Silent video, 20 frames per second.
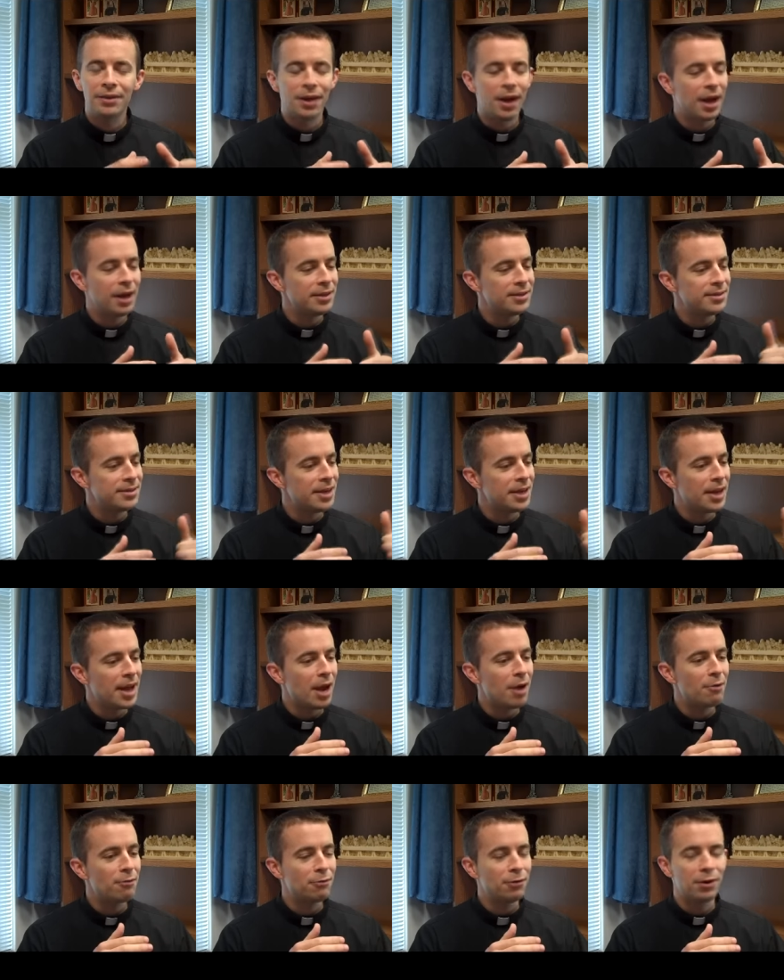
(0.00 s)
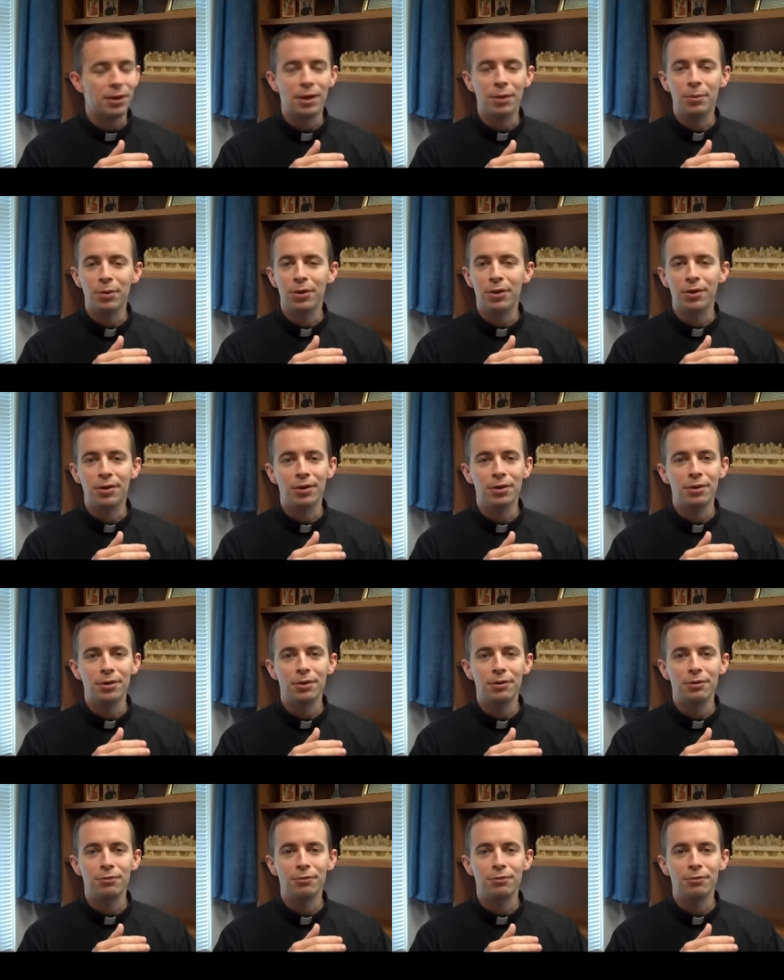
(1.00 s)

God set out for him or her